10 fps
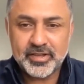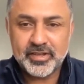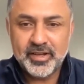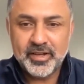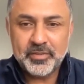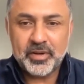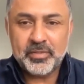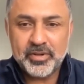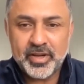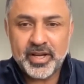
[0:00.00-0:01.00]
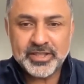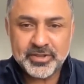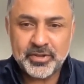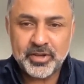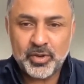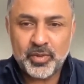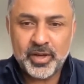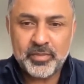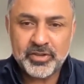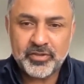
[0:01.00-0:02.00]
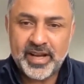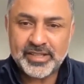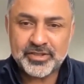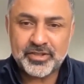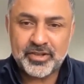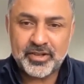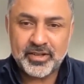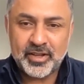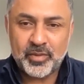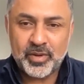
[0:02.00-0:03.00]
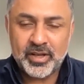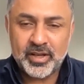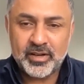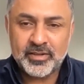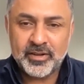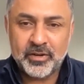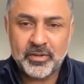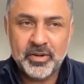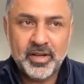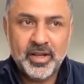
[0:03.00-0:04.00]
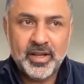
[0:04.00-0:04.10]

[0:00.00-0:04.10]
And probably you guys are going to innovate much faster than we did. So